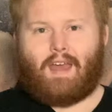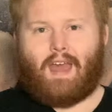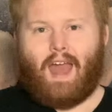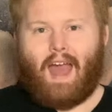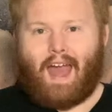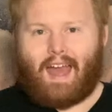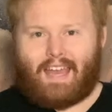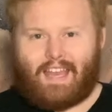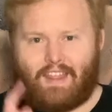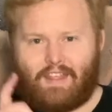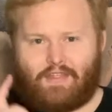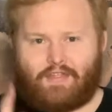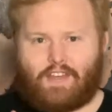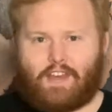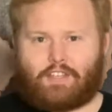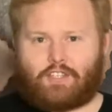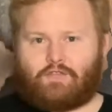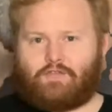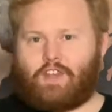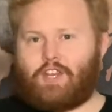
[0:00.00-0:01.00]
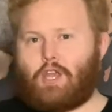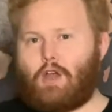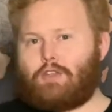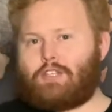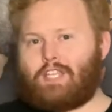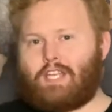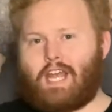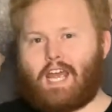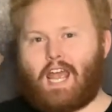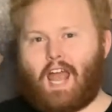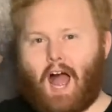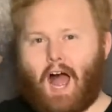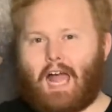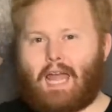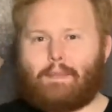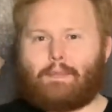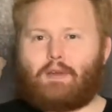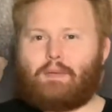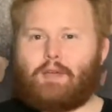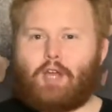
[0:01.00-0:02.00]
In this video today, I
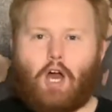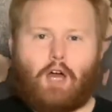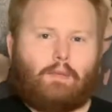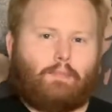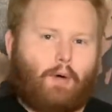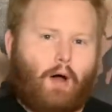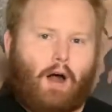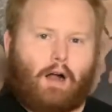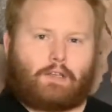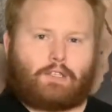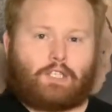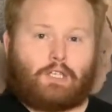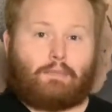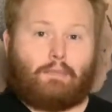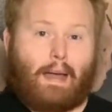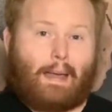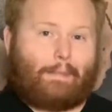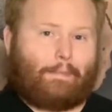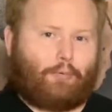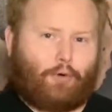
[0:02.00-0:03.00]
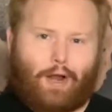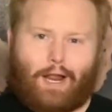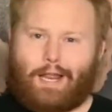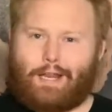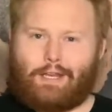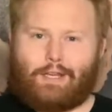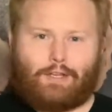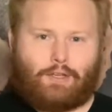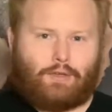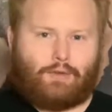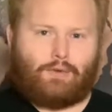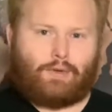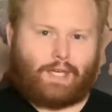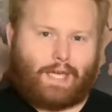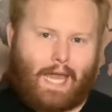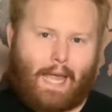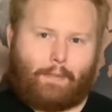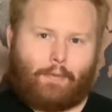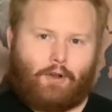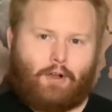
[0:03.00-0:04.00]
am going to be unboxing my brand new
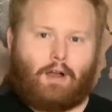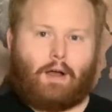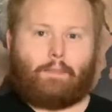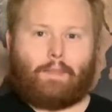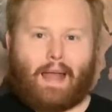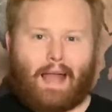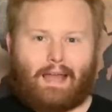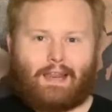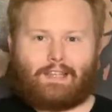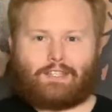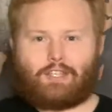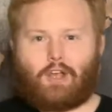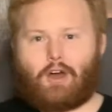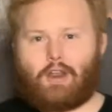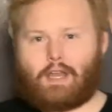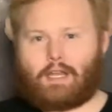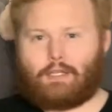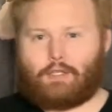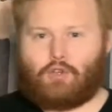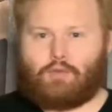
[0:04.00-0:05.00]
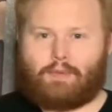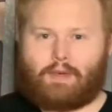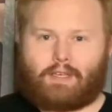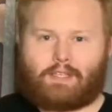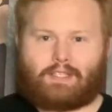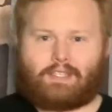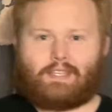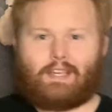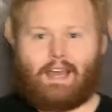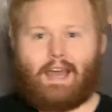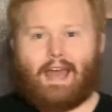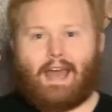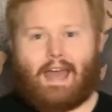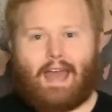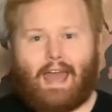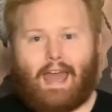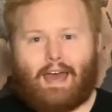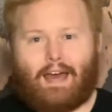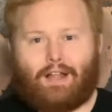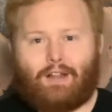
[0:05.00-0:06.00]
camera, Panasonic LUMIX
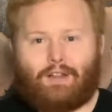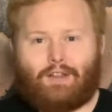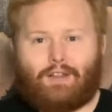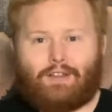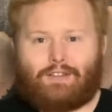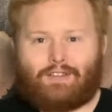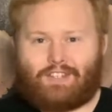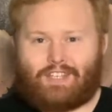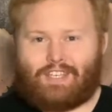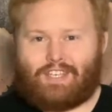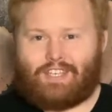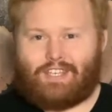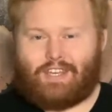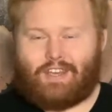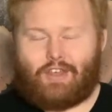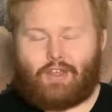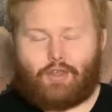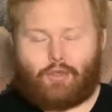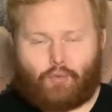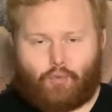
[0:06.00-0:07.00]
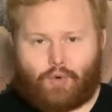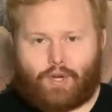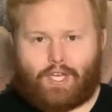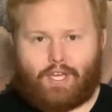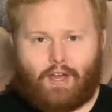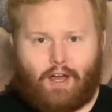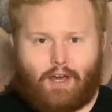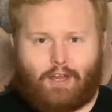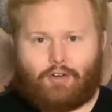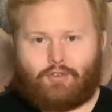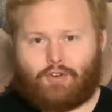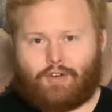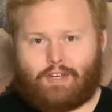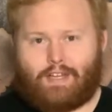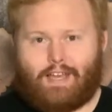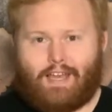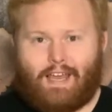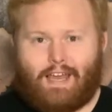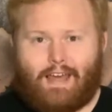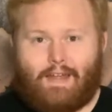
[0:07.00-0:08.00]
FZ300.
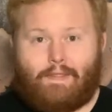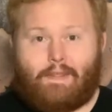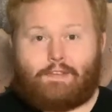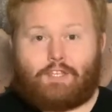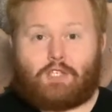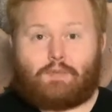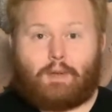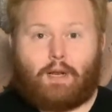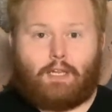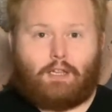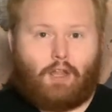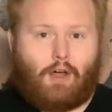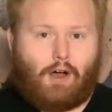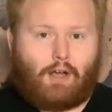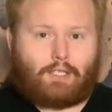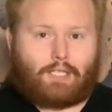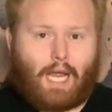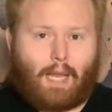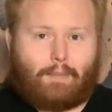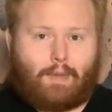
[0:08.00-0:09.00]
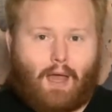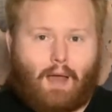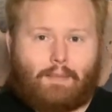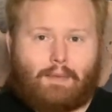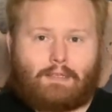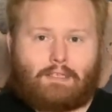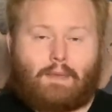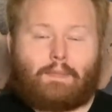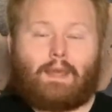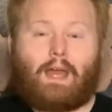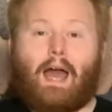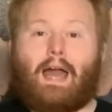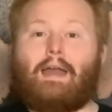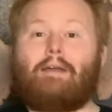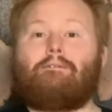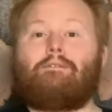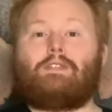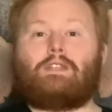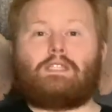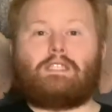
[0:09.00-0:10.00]
This has been a long time coming, something
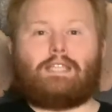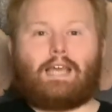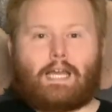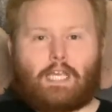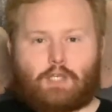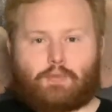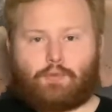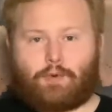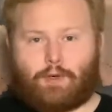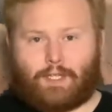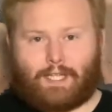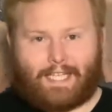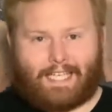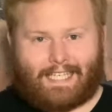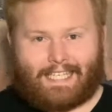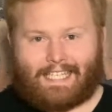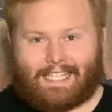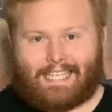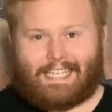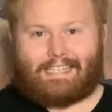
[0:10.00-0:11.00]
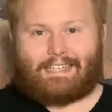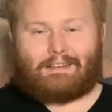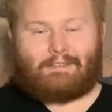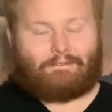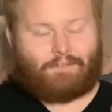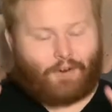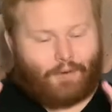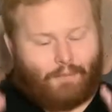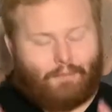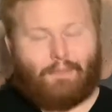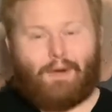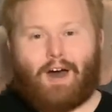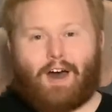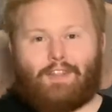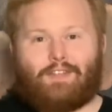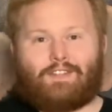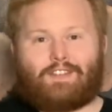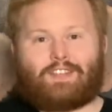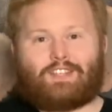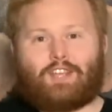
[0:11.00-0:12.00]
I've desperately needed for
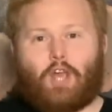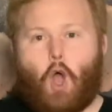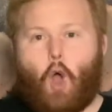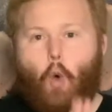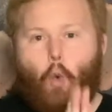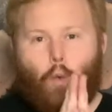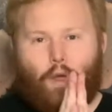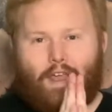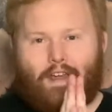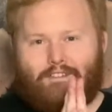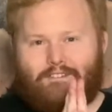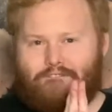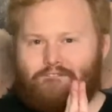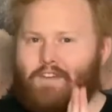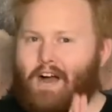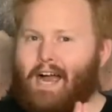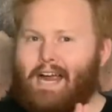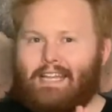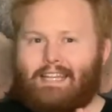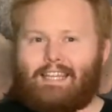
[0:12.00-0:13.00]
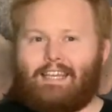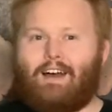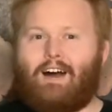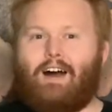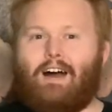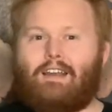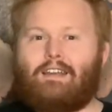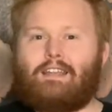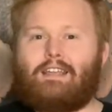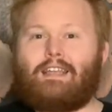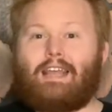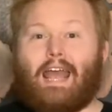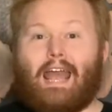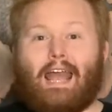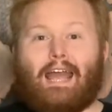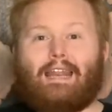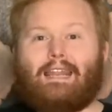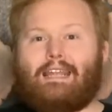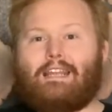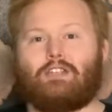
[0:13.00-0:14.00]
months. We have finally gotten it,
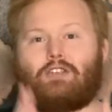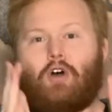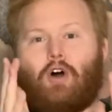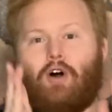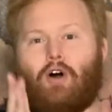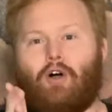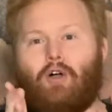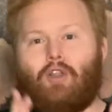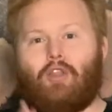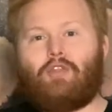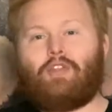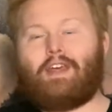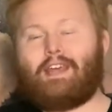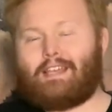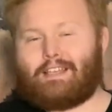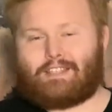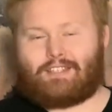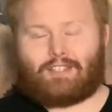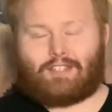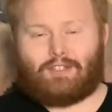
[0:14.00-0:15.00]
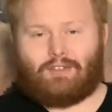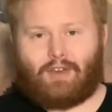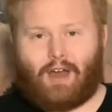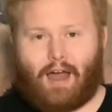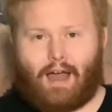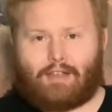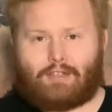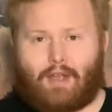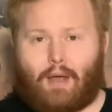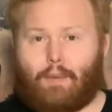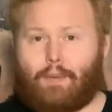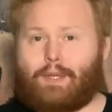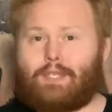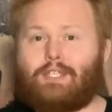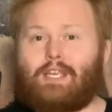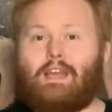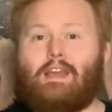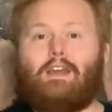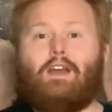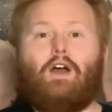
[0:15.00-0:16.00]
and it is all thanks to you guys. I want to
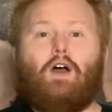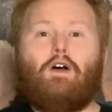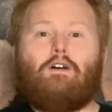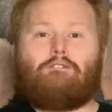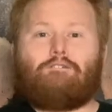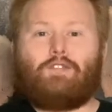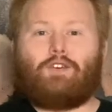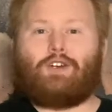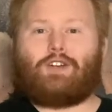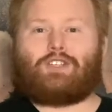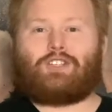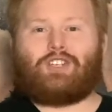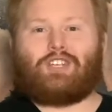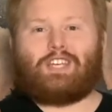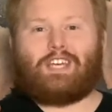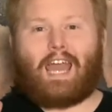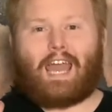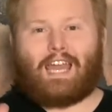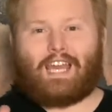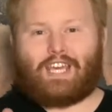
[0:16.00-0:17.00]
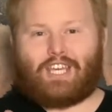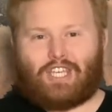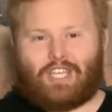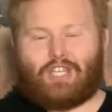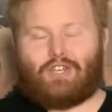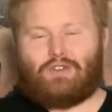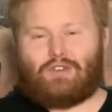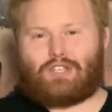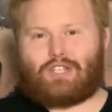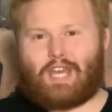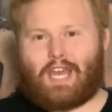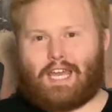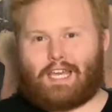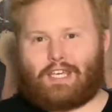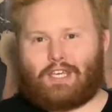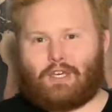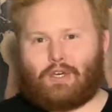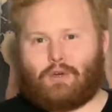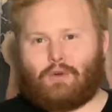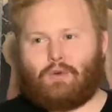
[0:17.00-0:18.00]
say, firstly, a huge thank
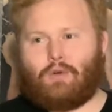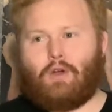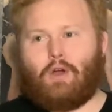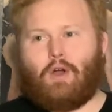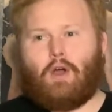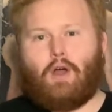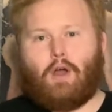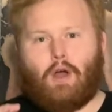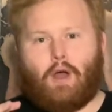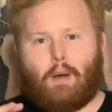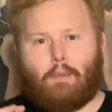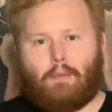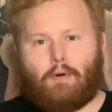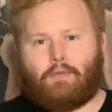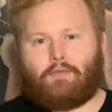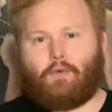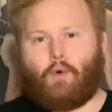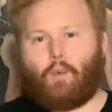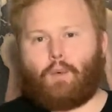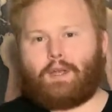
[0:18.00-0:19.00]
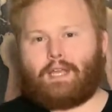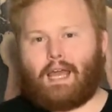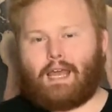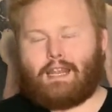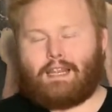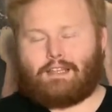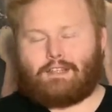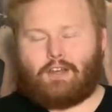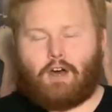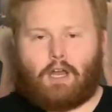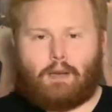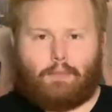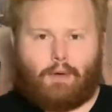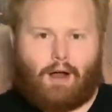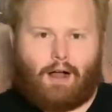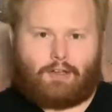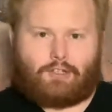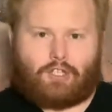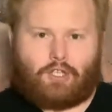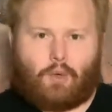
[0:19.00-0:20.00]
you before we get into the
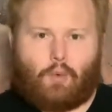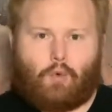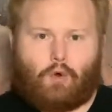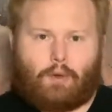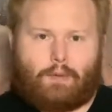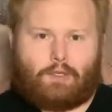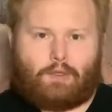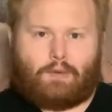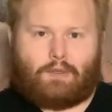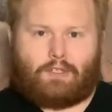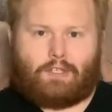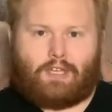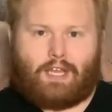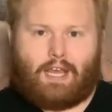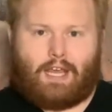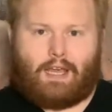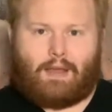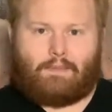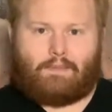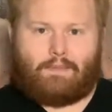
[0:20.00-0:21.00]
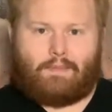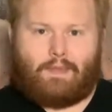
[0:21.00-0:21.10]
unboxing we're going to be doing today.